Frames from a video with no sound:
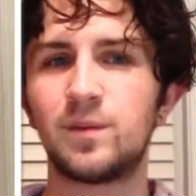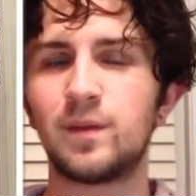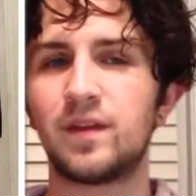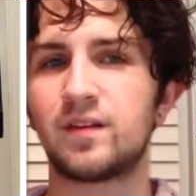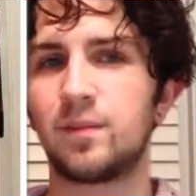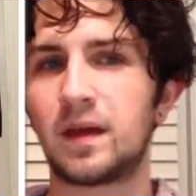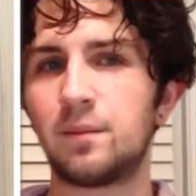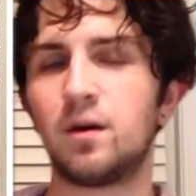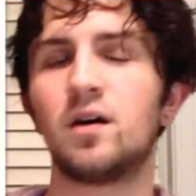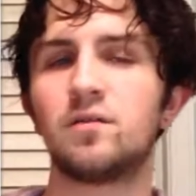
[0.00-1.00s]
me like something I
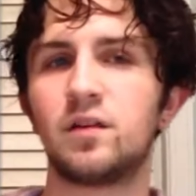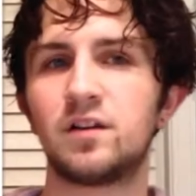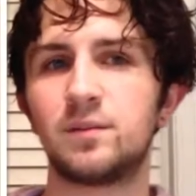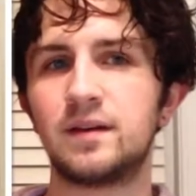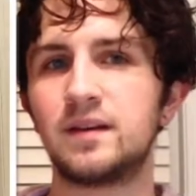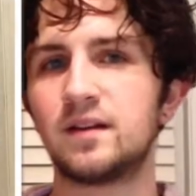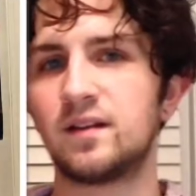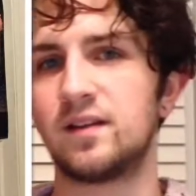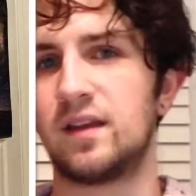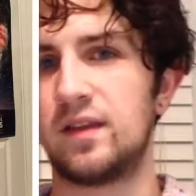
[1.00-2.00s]
bought freshman year
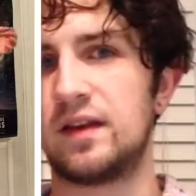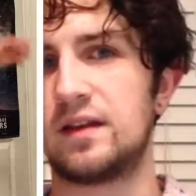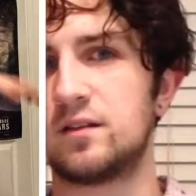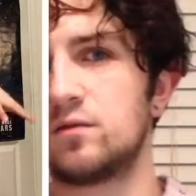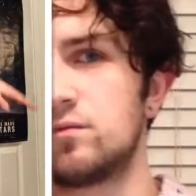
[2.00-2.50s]
and then like